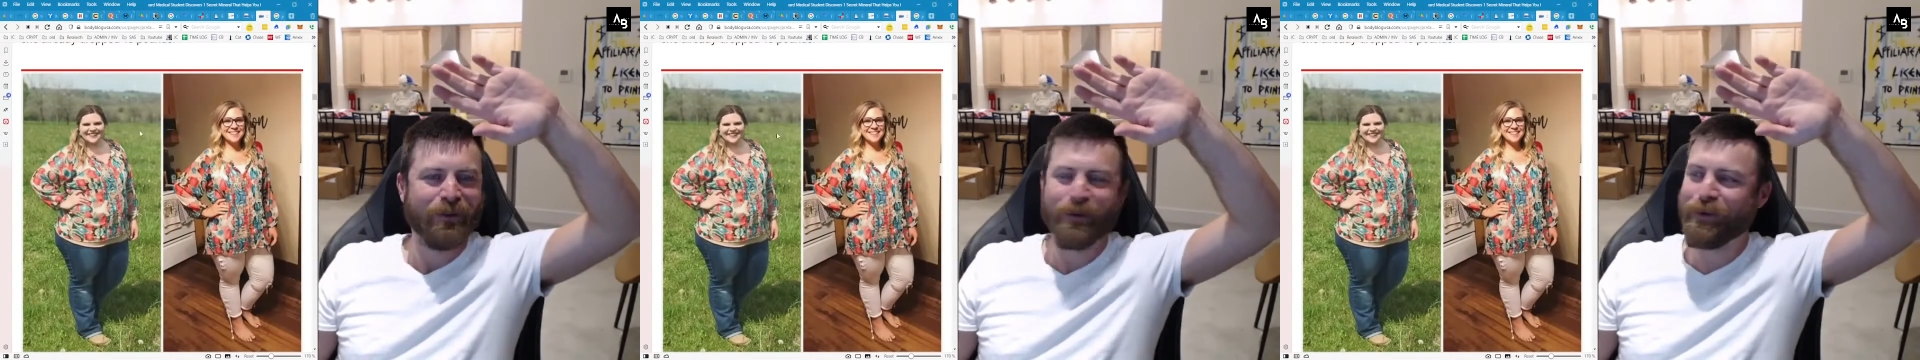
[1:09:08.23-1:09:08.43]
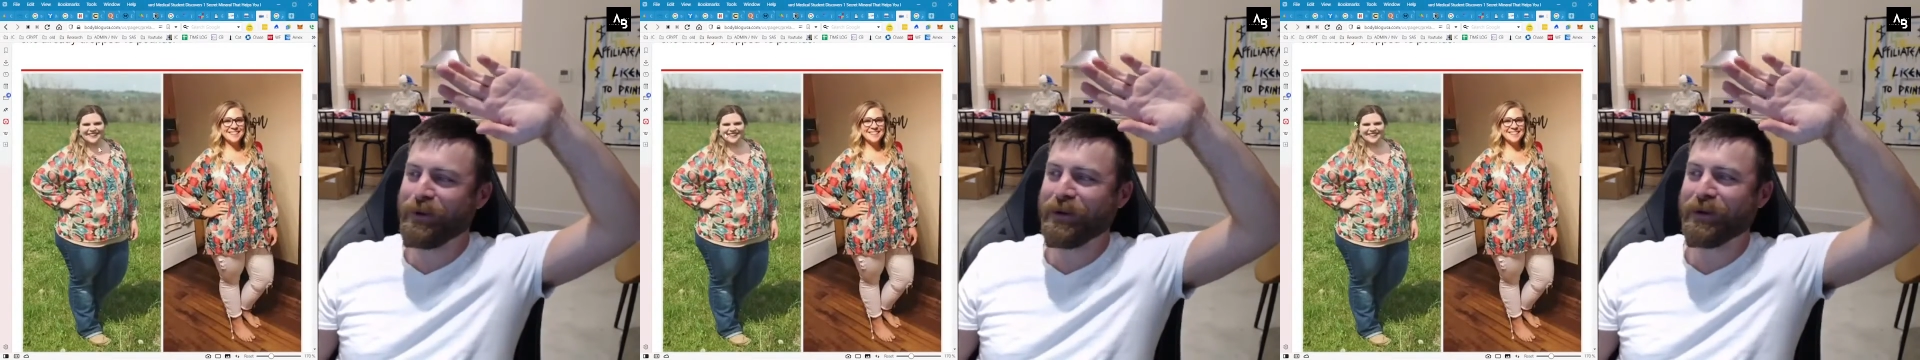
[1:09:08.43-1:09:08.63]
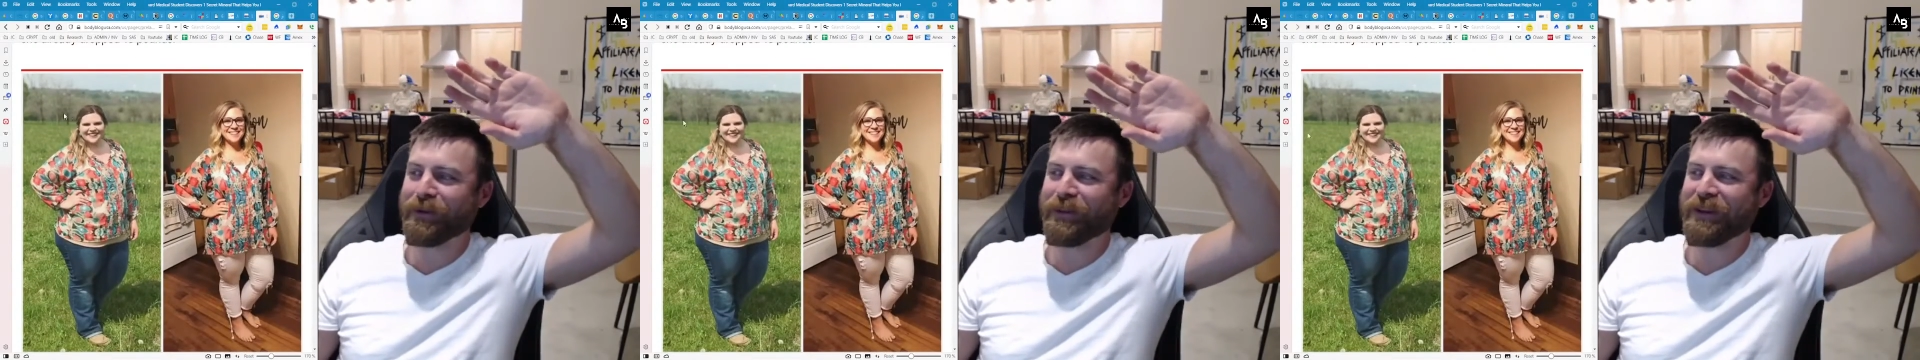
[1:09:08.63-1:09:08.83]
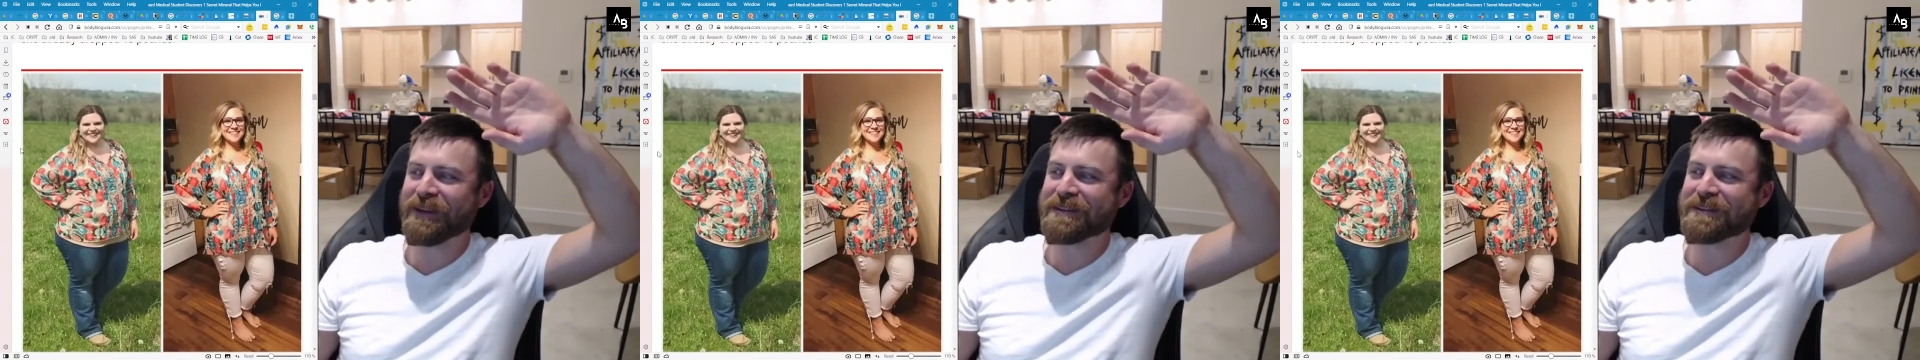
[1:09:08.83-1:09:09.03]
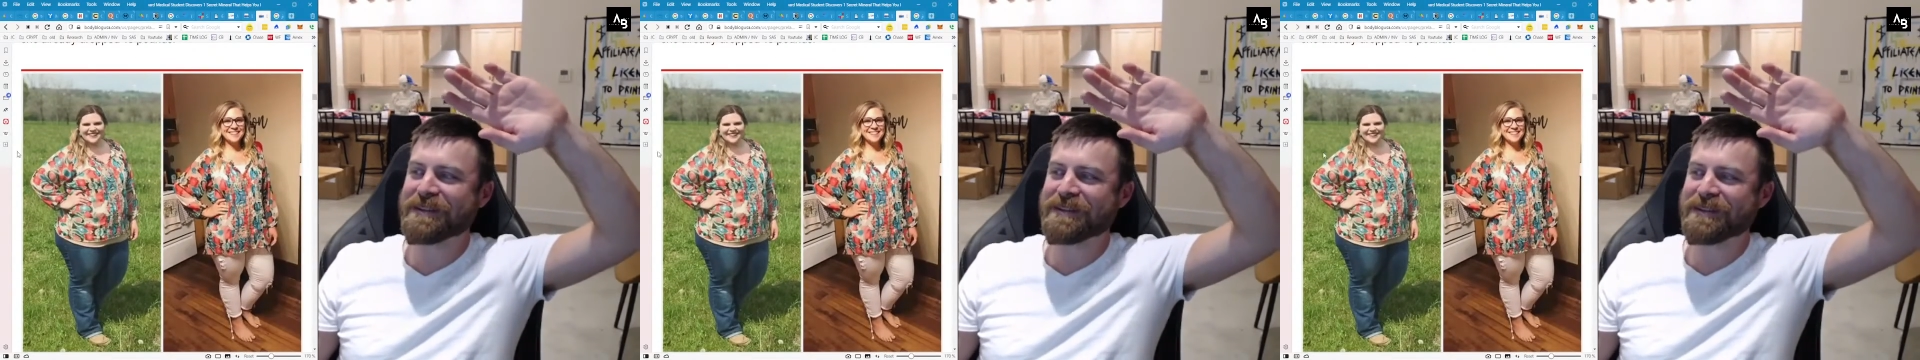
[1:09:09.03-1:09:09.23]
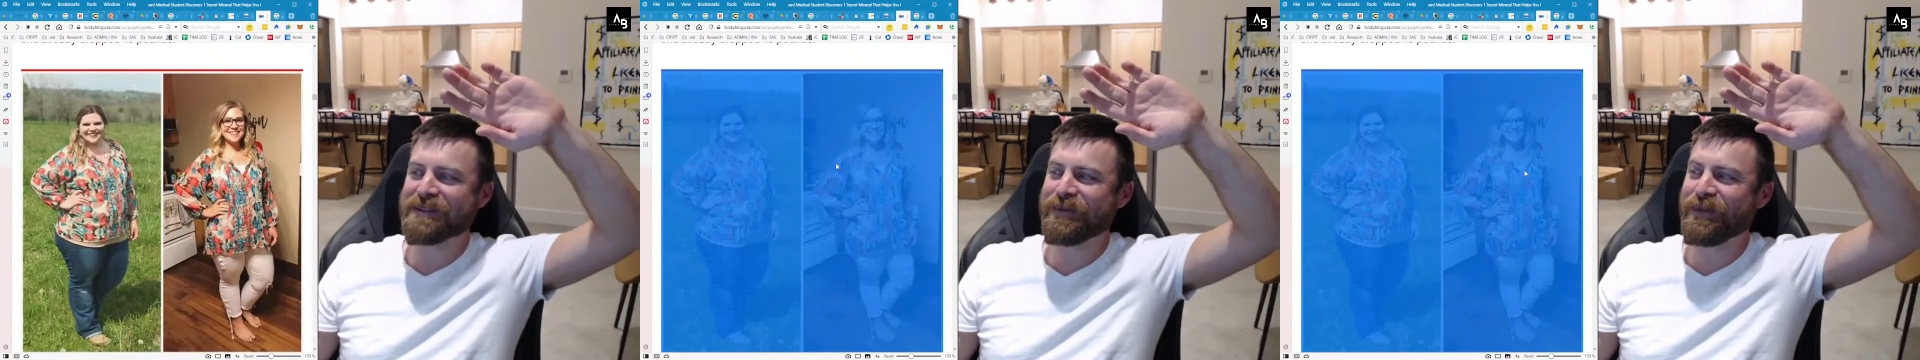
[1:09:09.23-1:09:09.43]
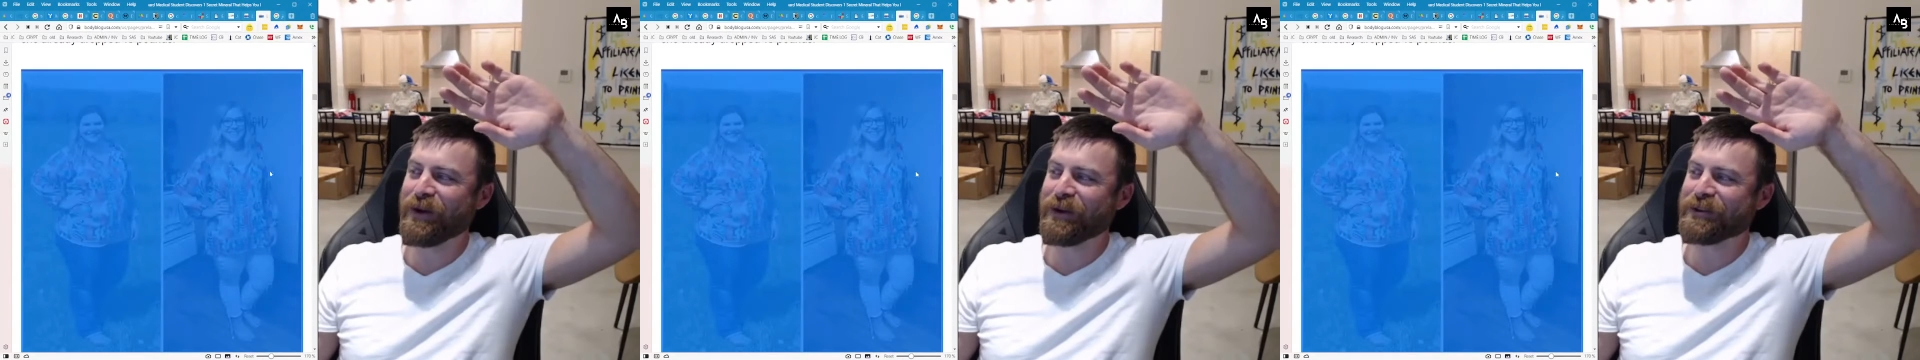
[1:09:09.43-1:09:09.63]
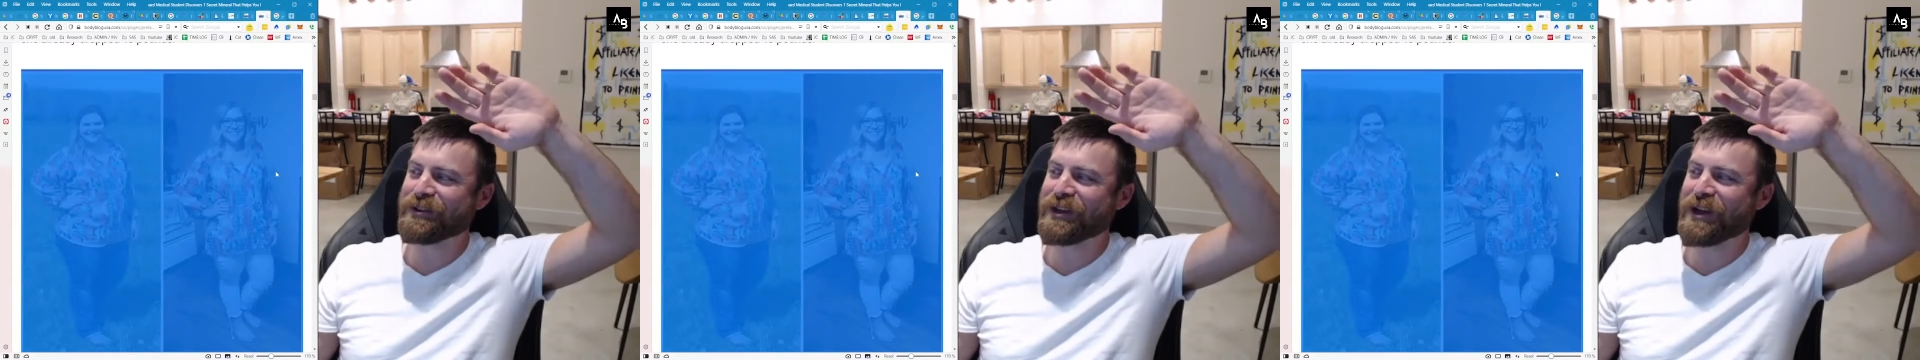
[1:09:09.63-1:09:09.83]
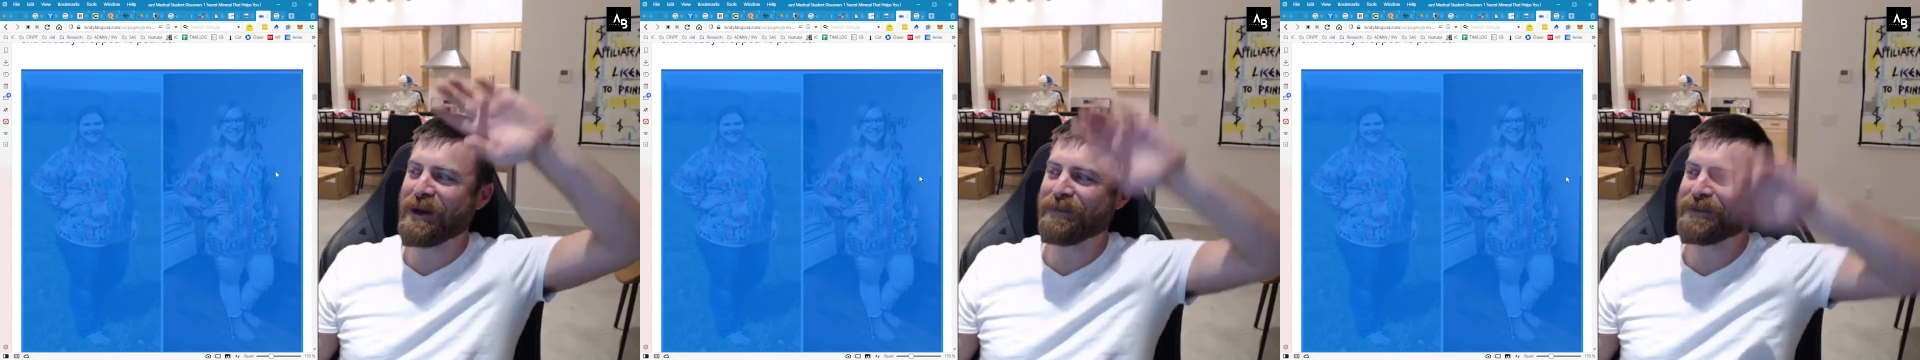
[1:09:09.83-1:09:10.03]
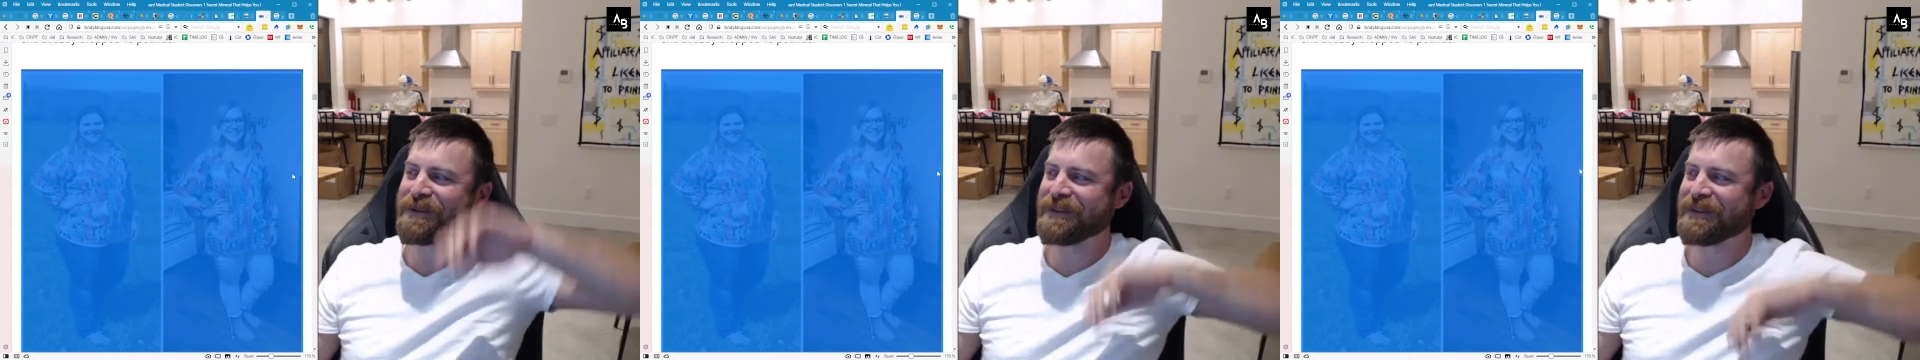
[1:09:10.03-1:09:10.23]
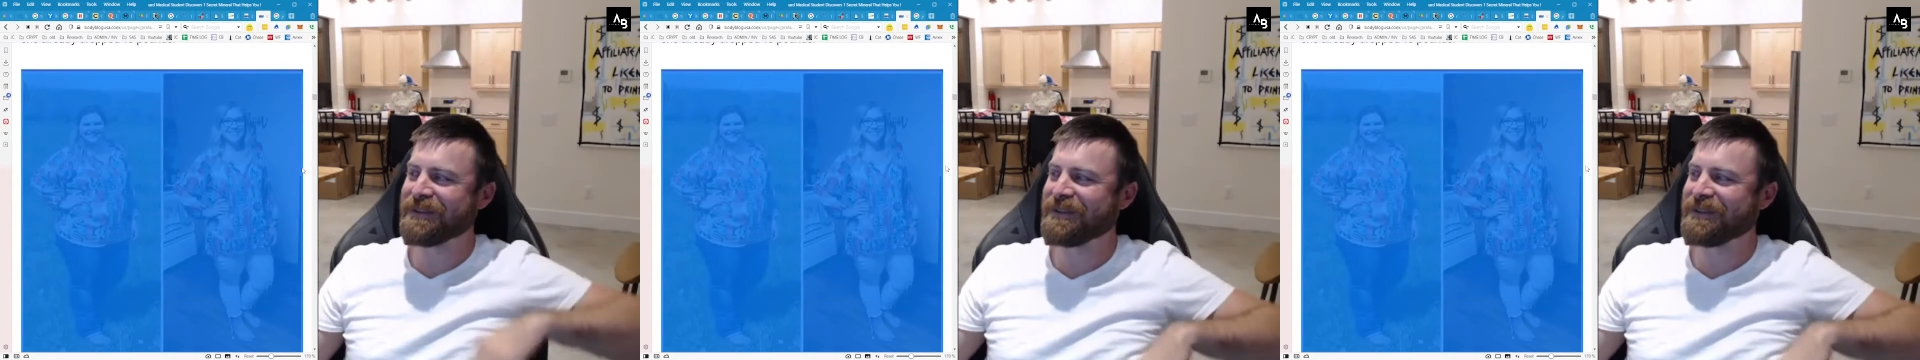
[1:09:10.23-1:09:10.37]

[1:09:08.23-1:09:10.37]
Who here thinks this is photoshopped?